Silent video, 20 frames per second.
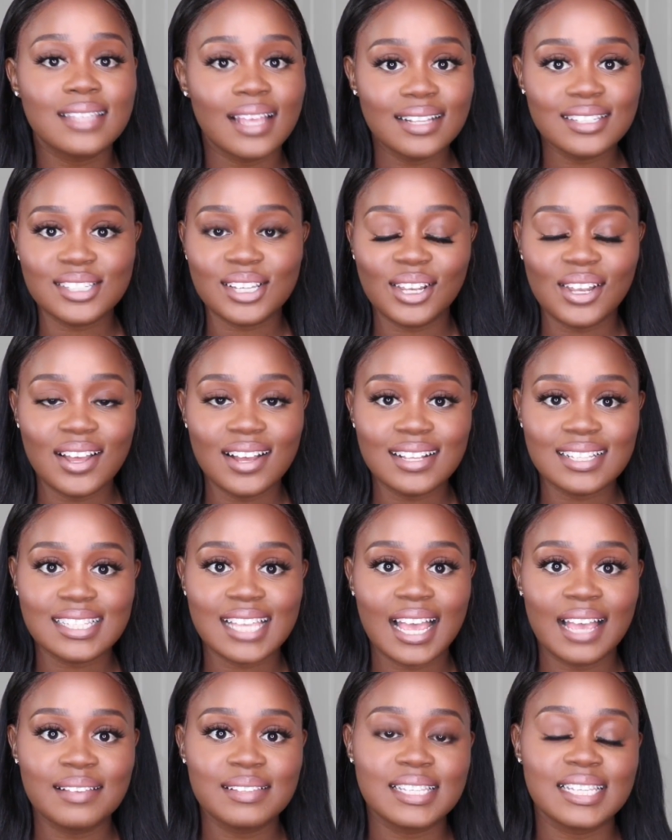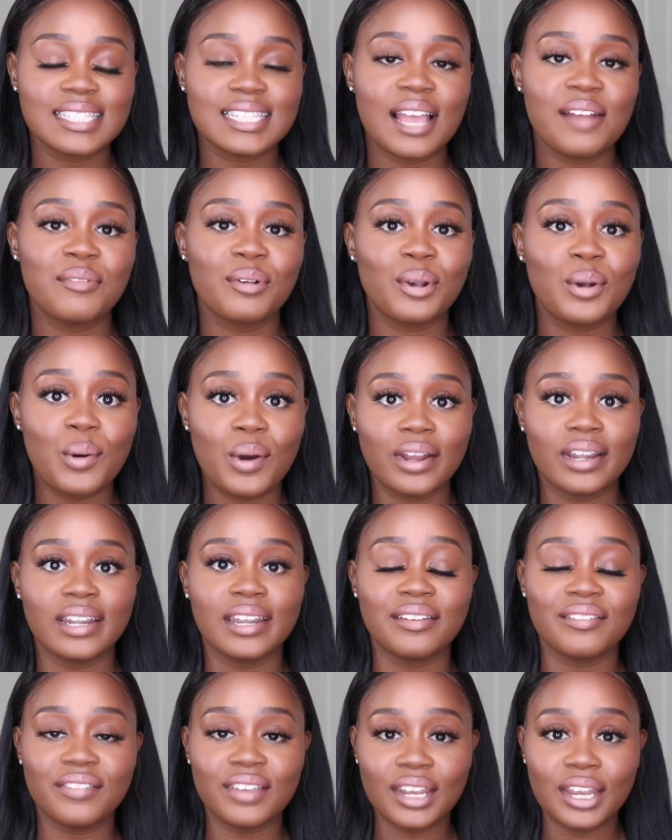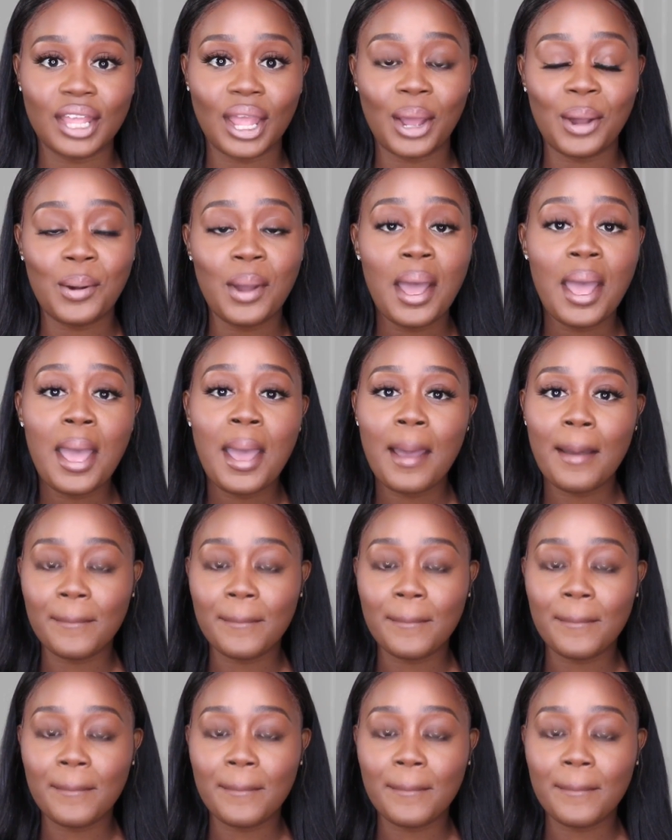such a long time since I've recorded a video